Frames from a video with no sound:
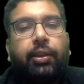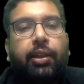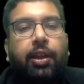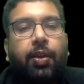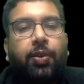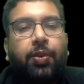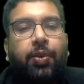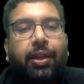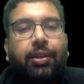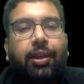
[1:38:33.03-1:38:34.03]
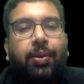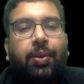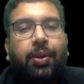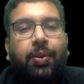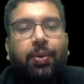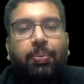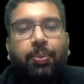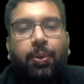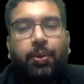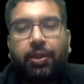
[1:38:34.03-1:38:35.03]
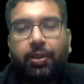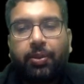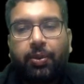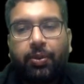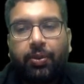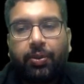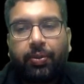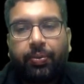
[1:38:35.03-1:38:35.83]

see how you guys are going to approach this question.